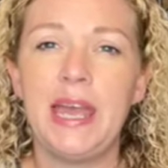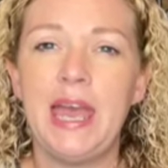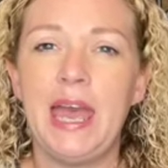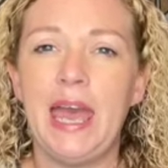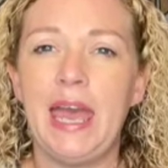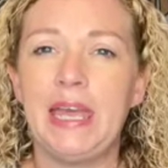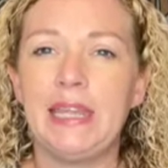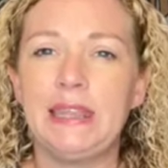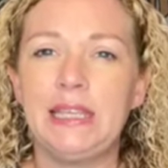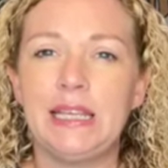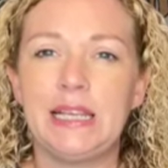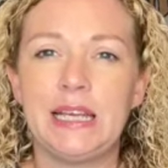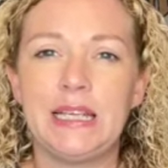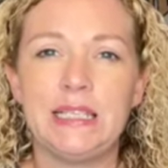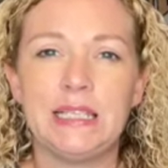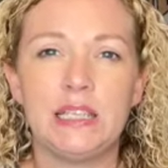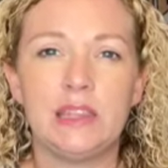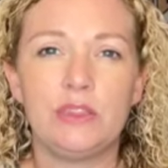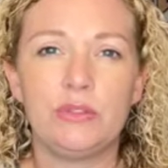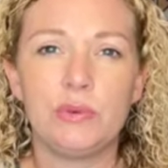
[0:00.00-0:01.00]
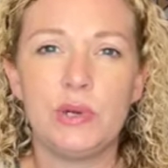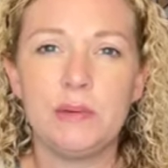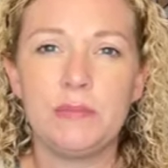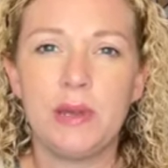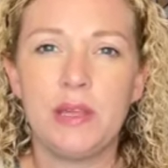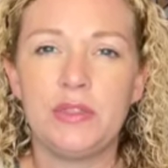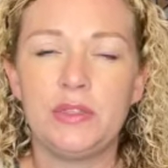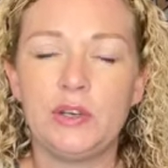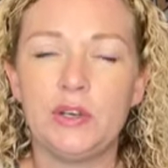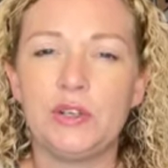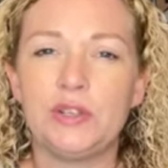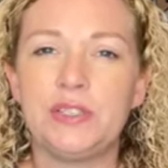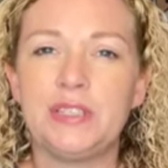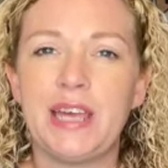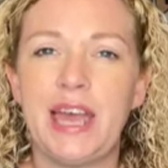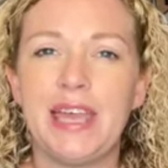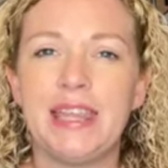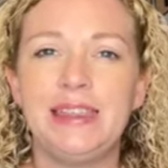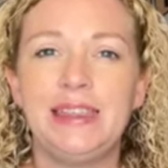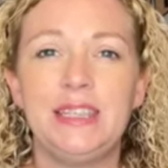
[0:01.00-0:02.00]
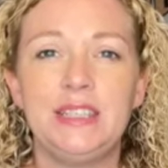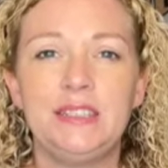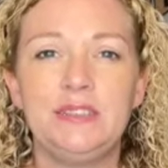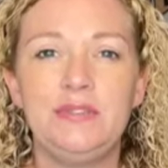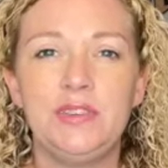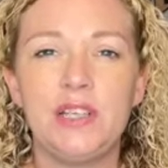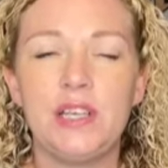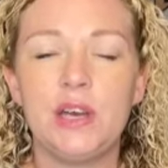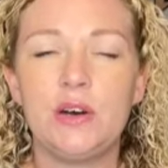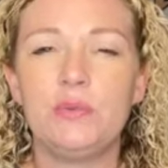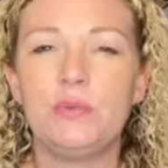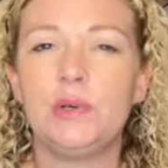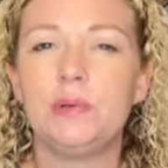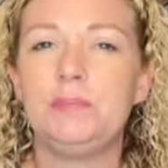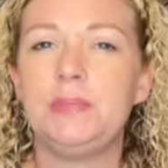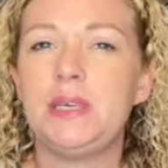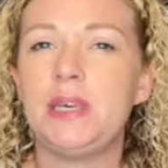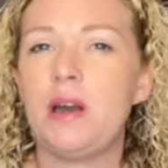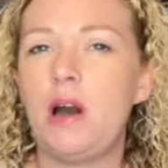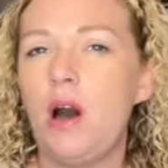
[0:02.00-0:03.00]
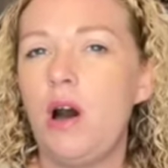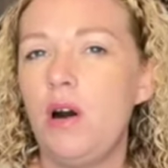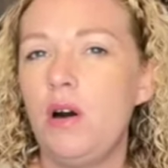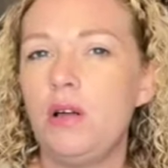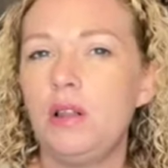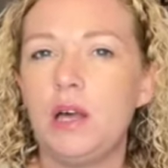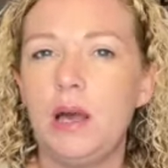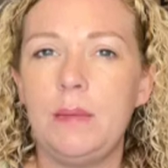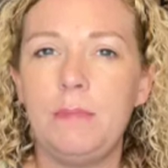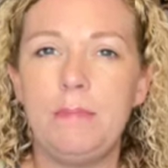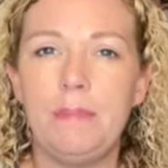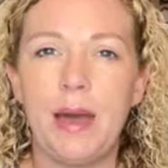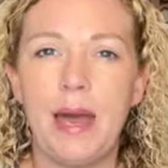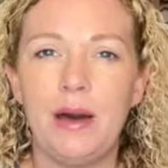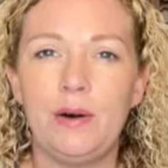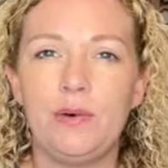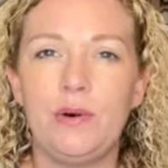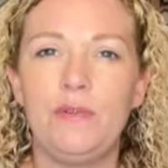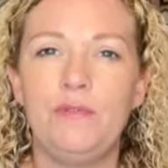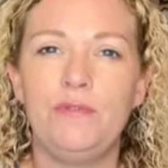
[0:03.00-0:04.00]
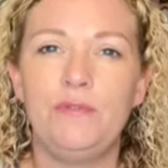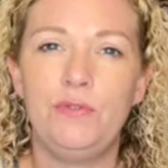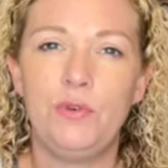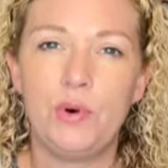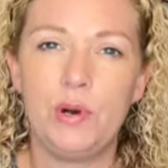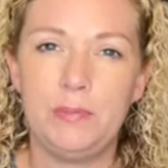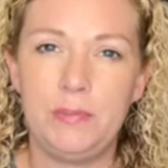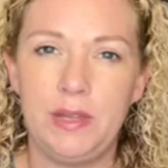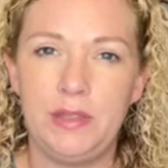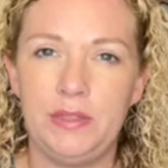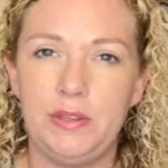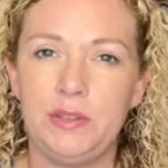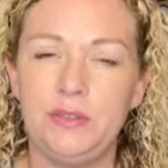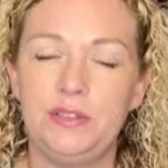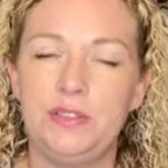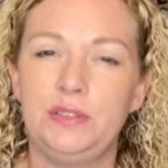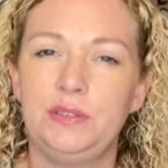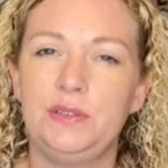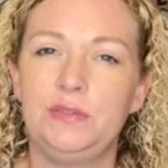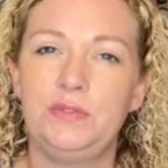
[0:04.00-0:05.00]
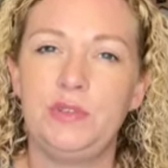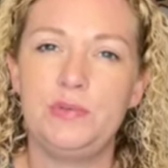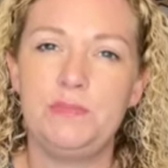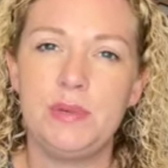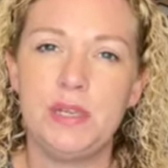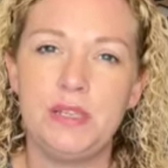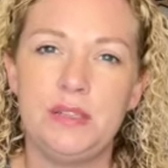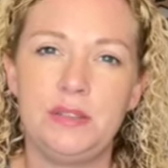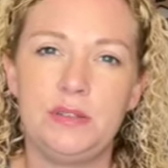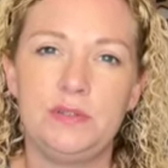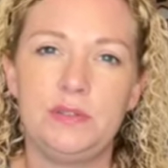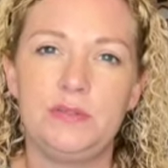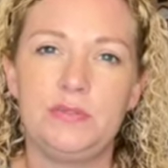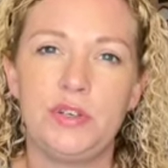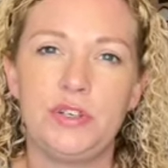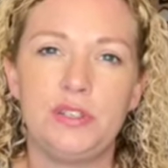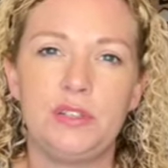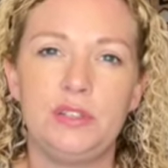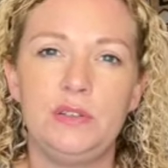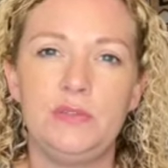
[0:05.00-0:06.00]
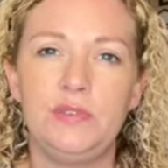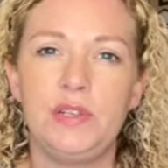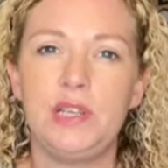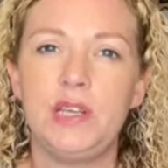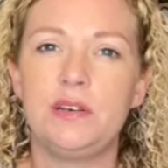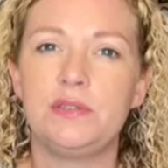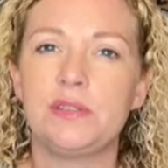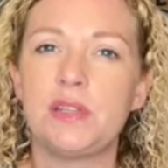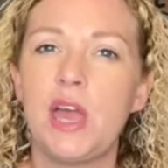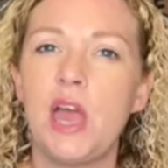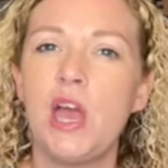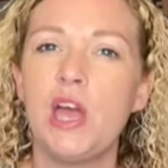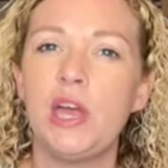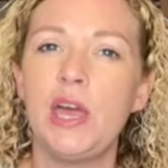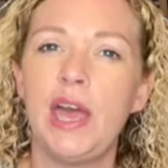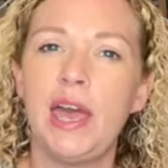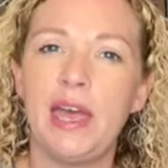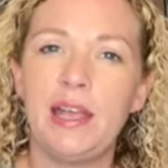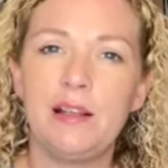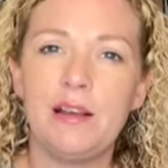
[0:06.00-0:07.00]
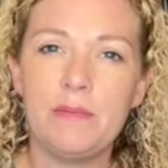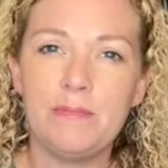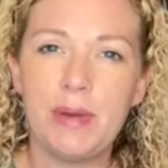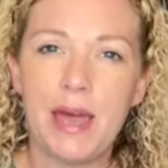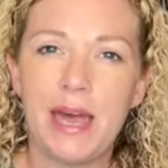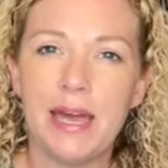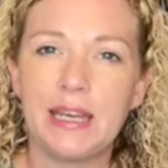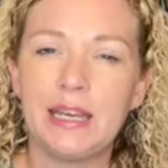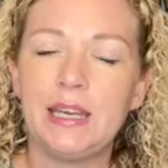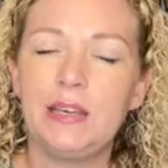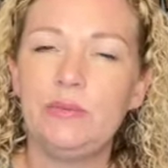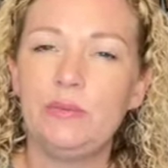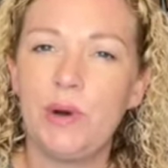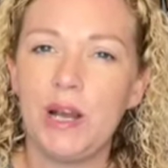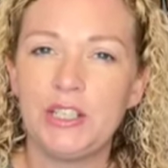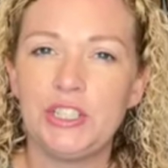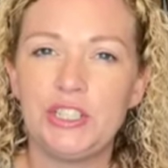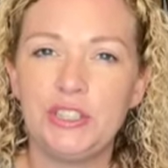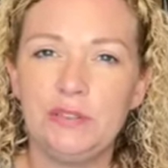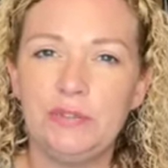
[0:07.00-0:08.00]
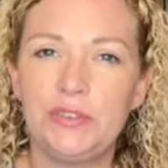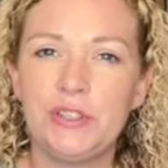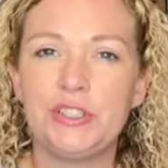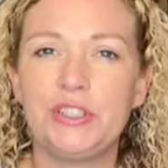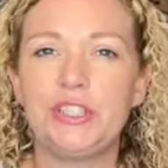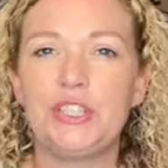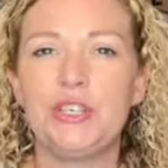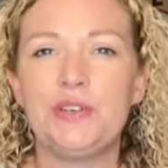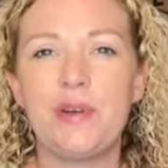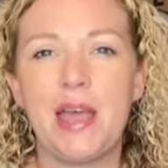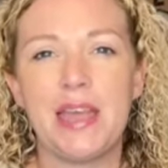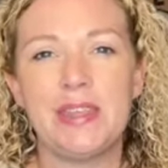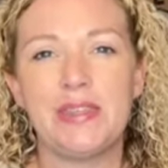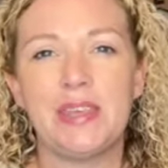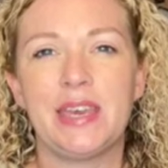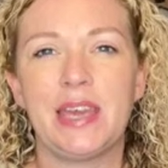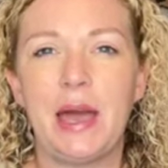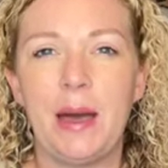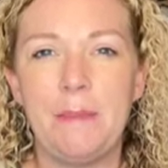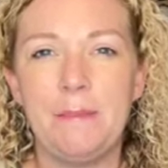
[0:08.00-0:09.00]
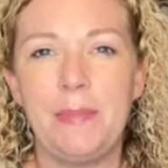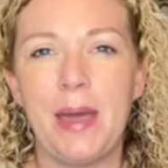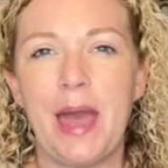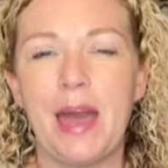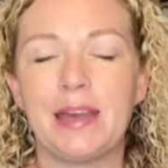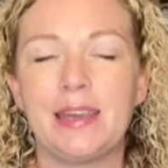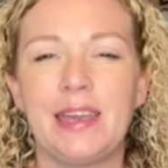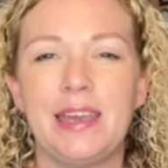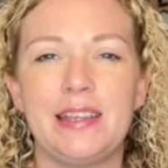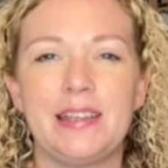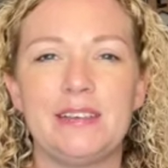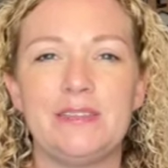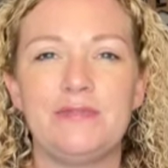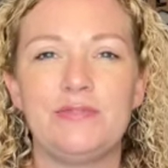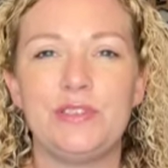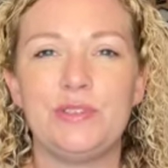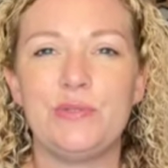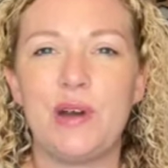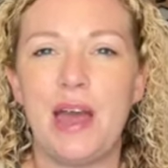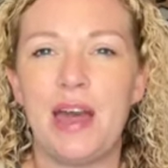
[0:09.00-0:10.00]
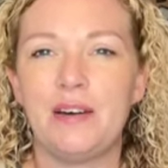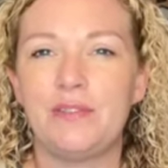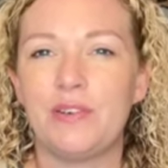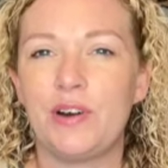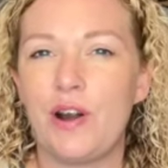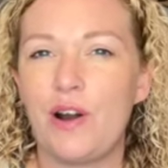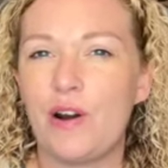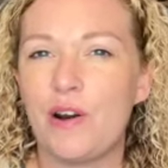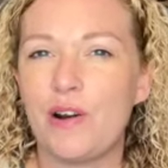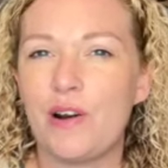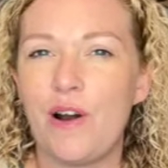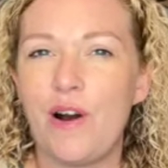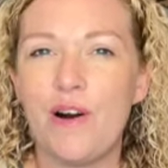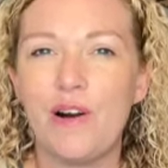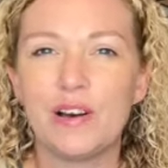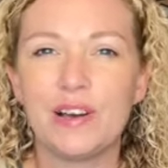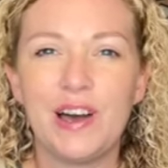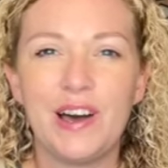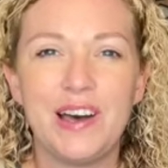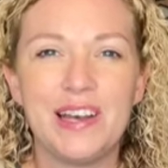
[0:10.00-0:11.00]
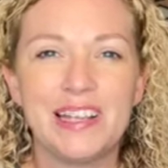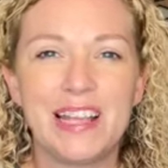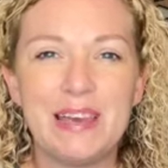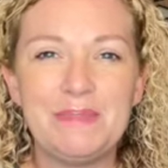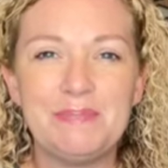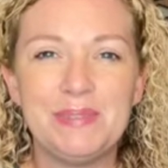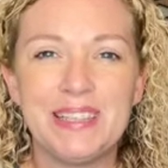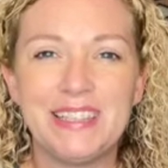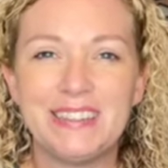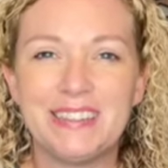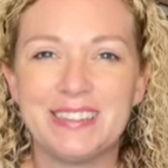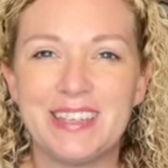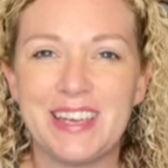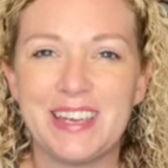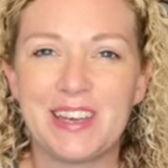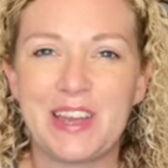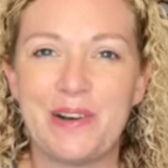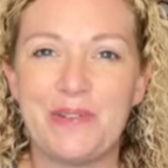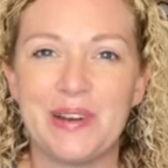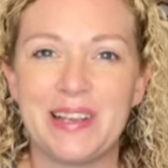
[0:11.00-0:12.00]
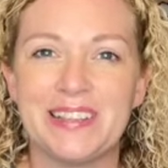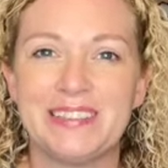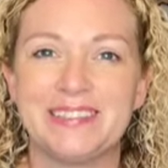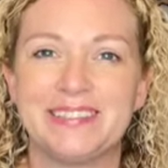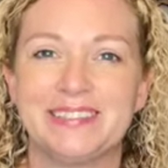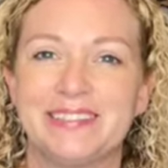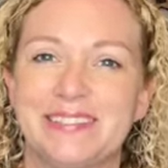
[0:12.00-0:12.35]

and then I did 3-month-olds, and this video will be all about 4-month-olds. So if you missed those first two videos, head on back, watch the first two, and then come back. And if you are all caught up, let's get going.